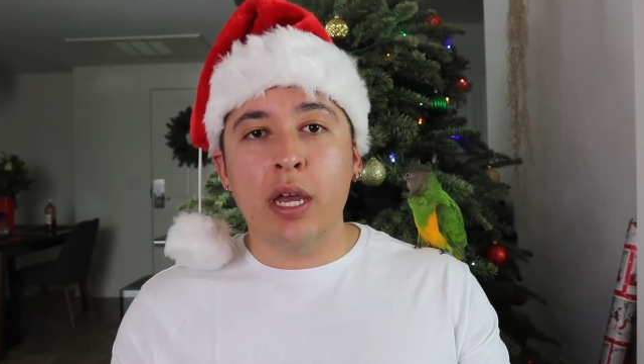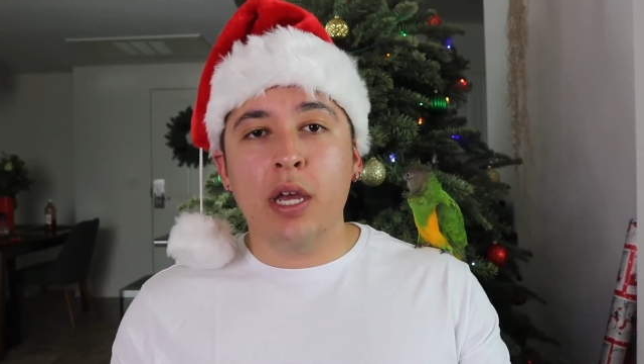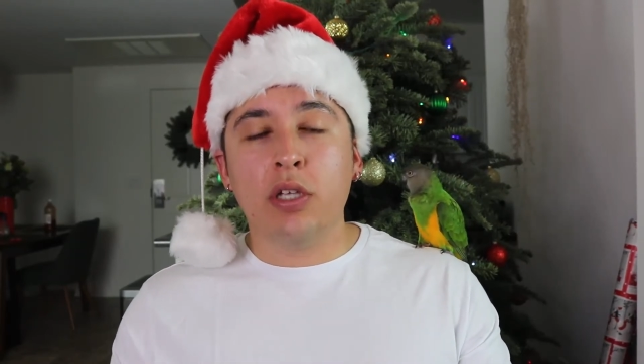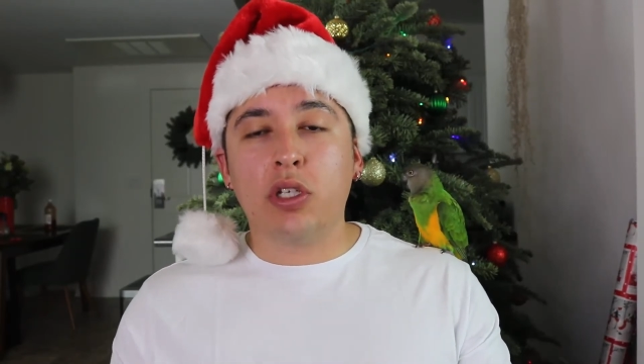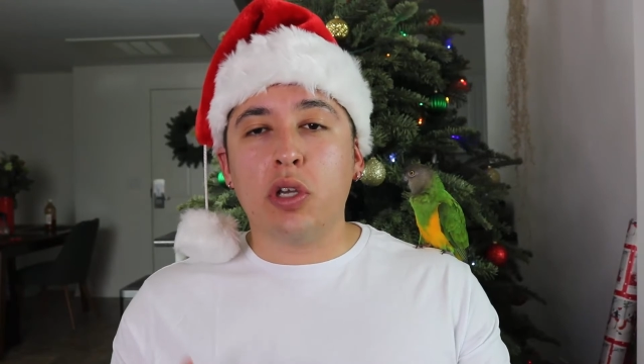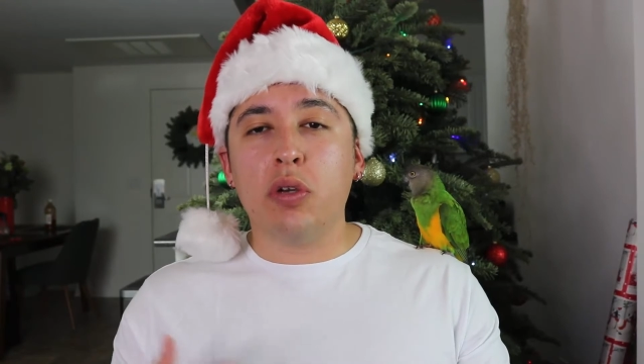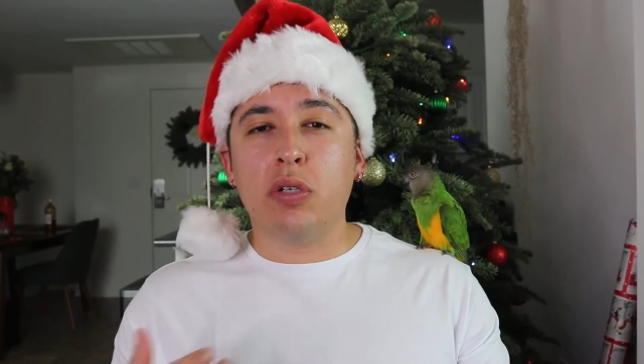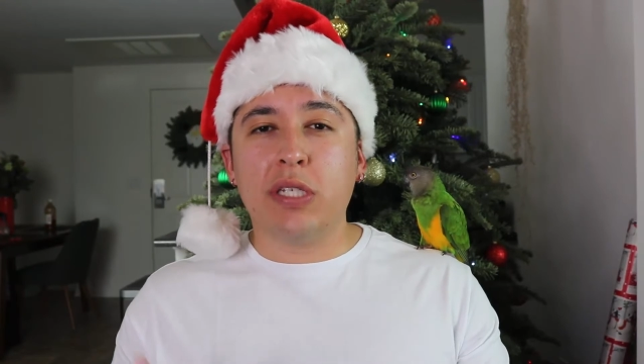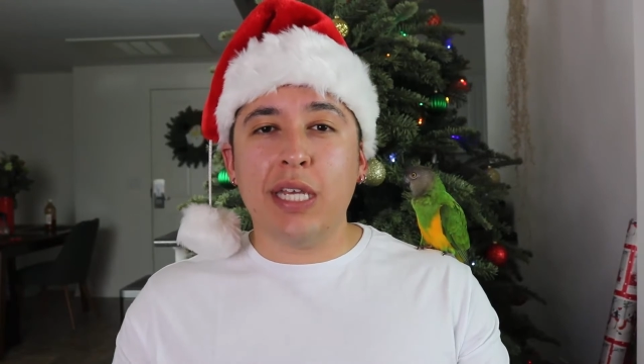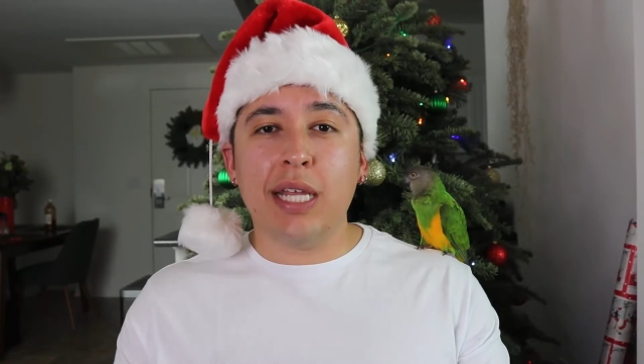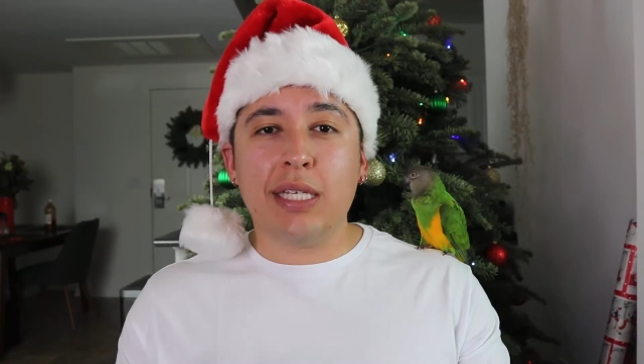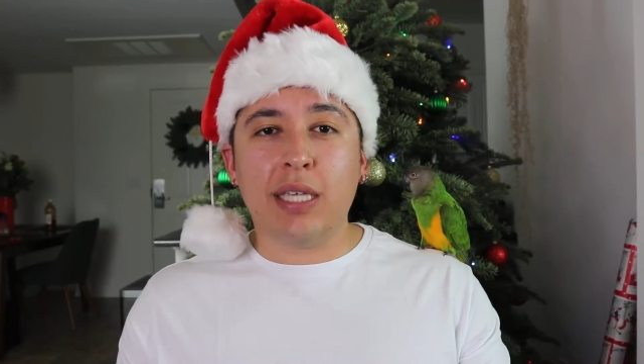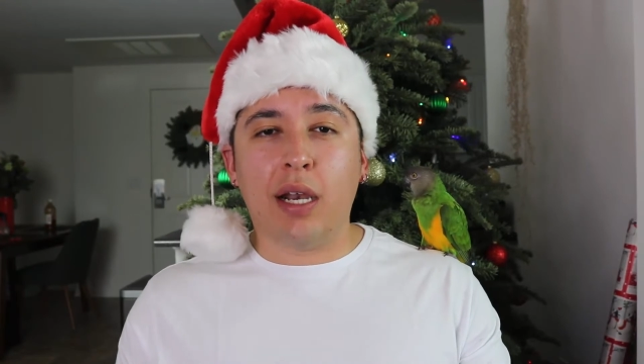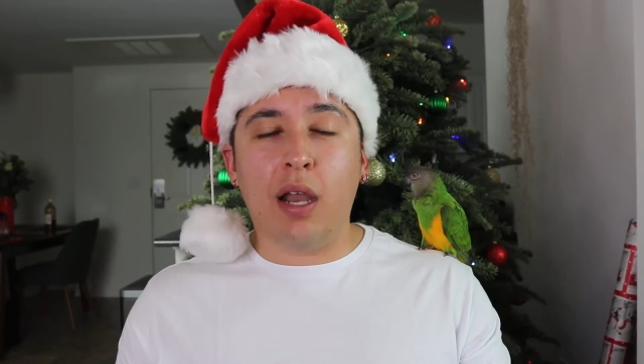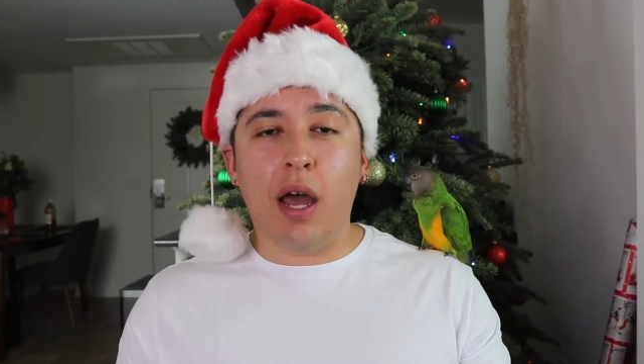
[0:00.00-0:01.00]
So you see
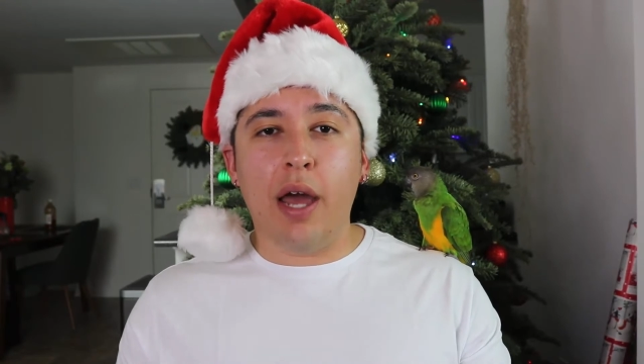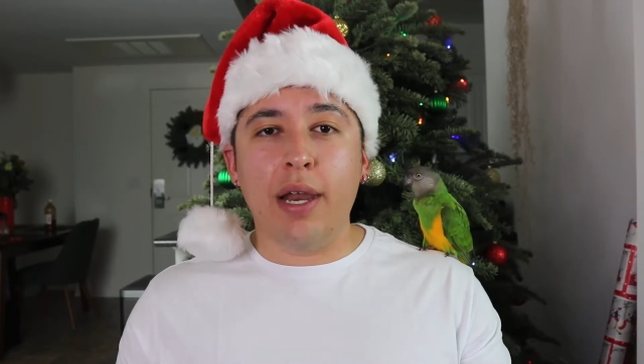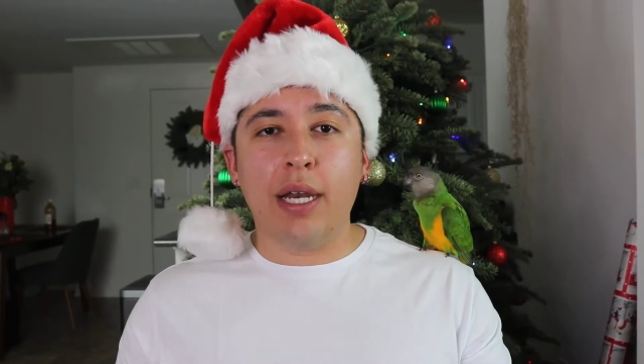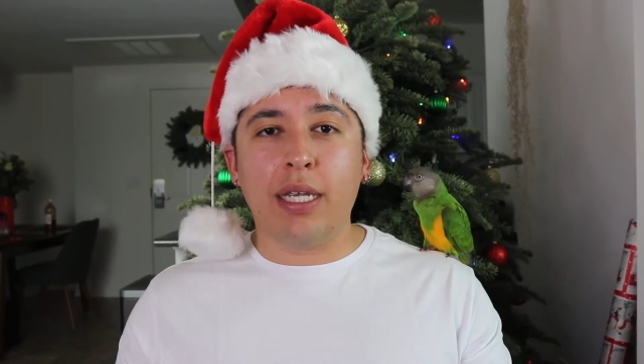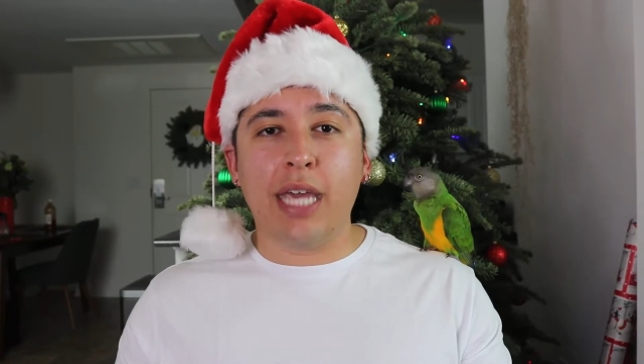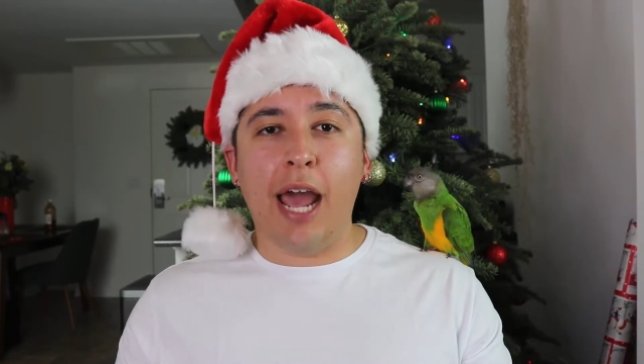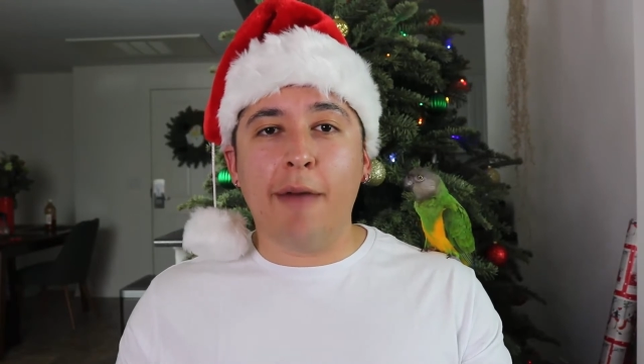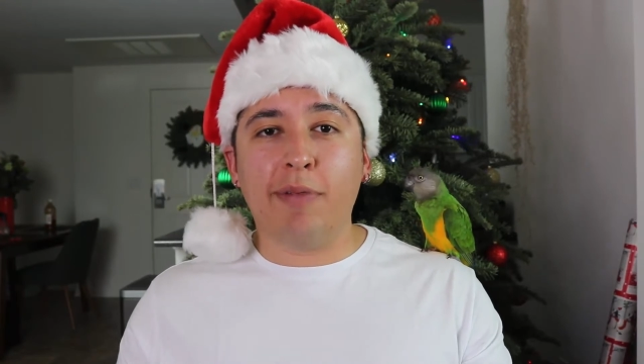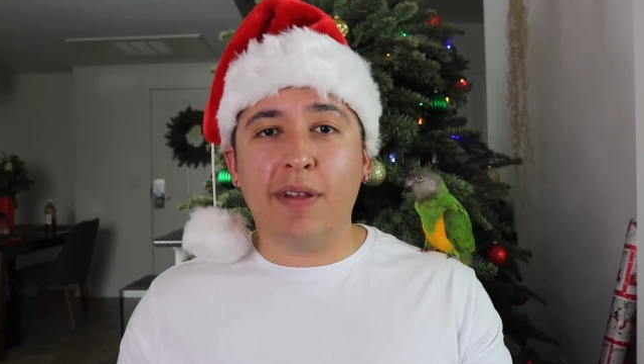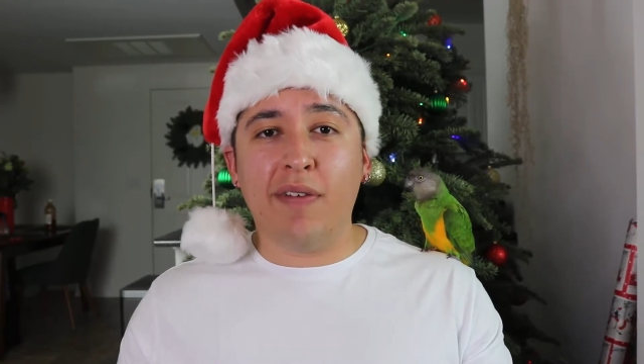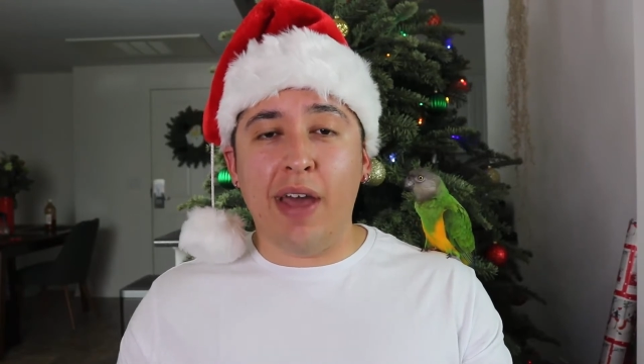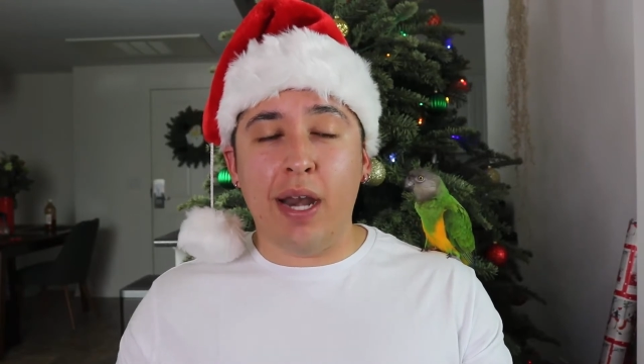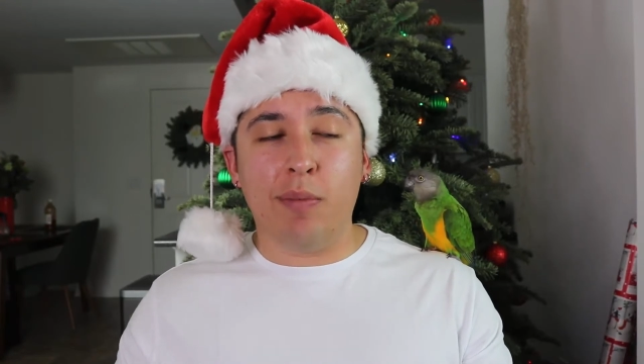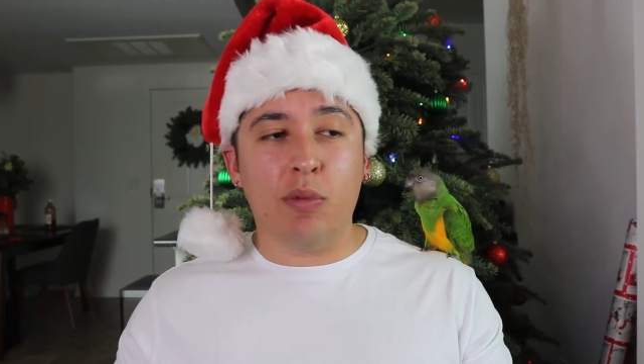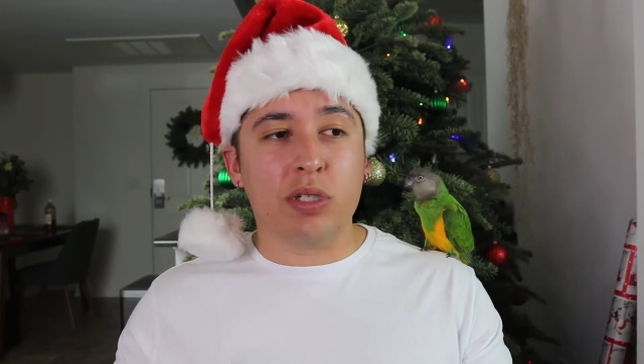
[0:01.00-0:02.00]
this a lot in captive
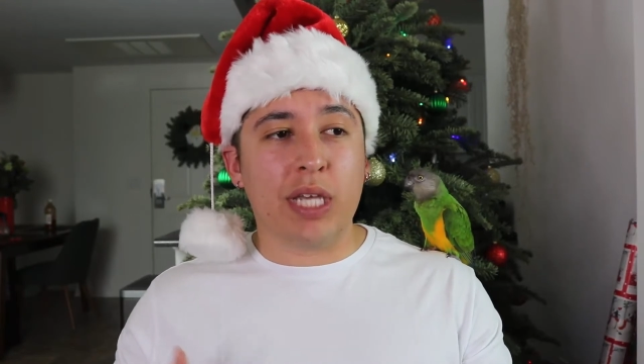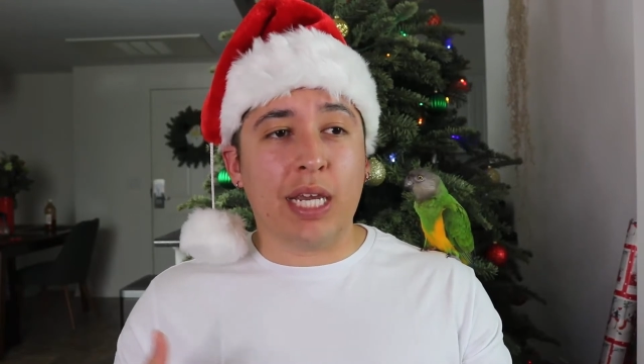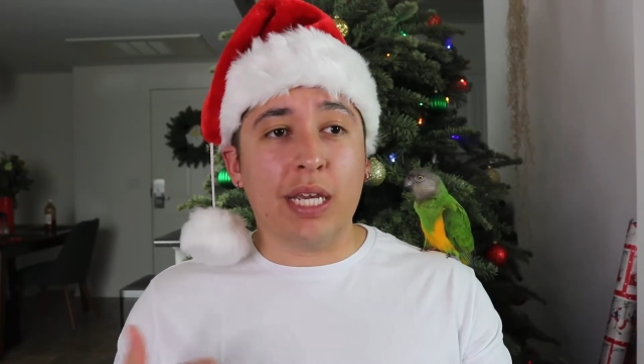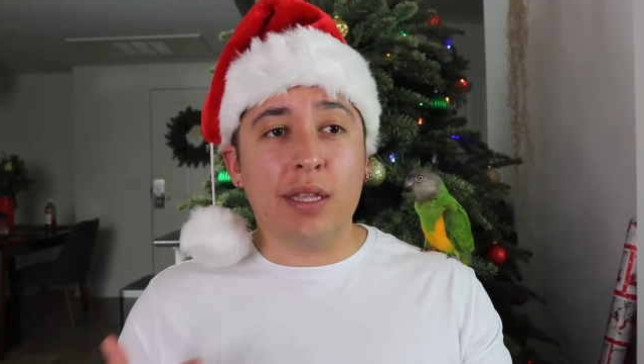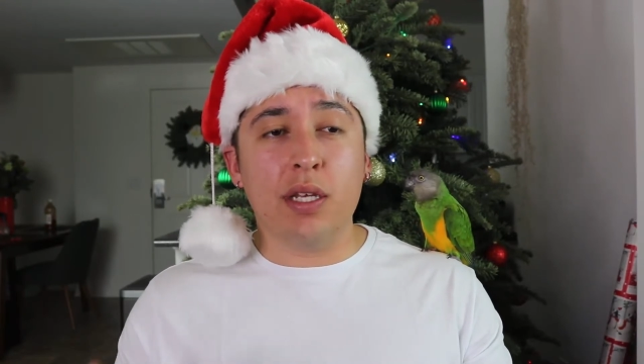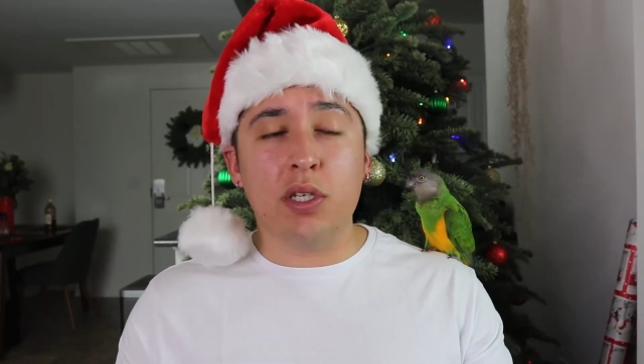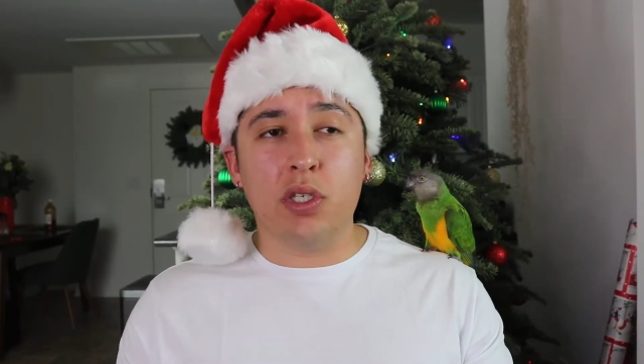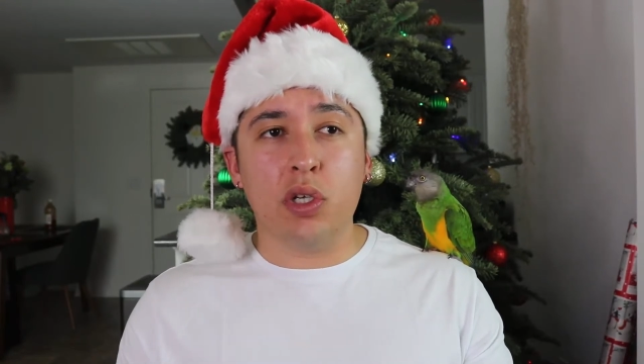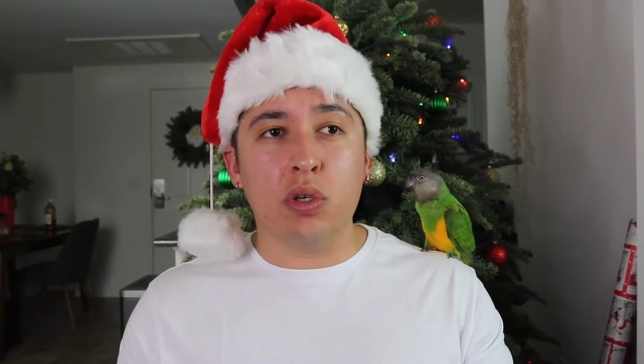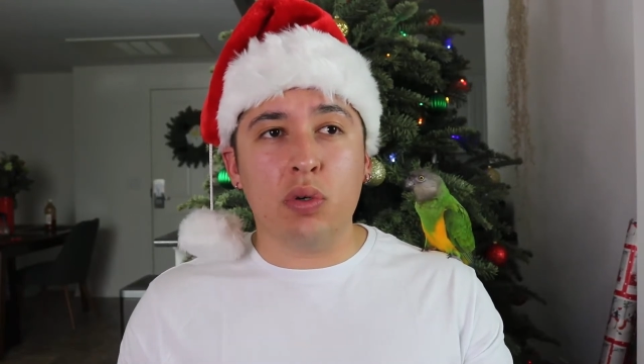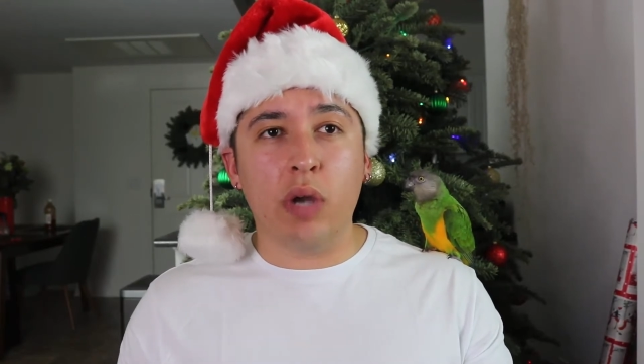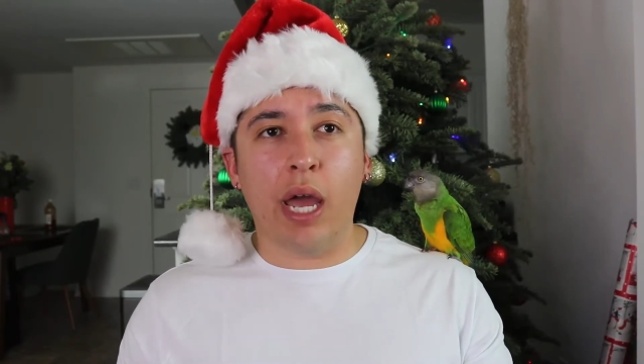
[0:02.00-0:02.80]
animals, like in the zoo,